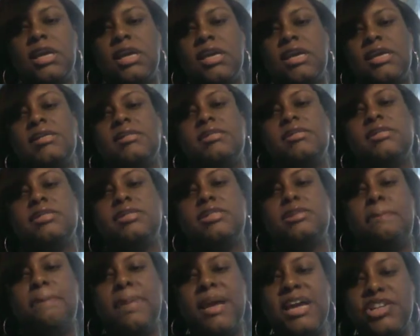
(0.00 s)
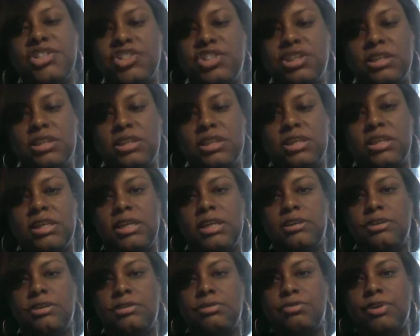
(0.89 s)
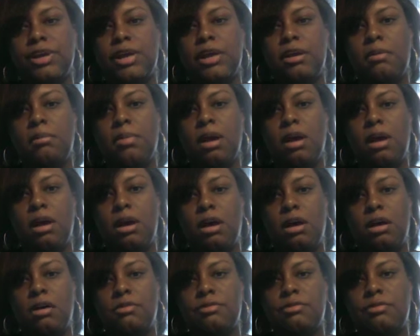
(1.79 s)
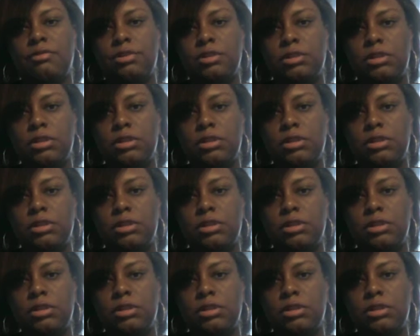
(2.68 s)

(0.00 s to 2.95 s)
especially in the realm of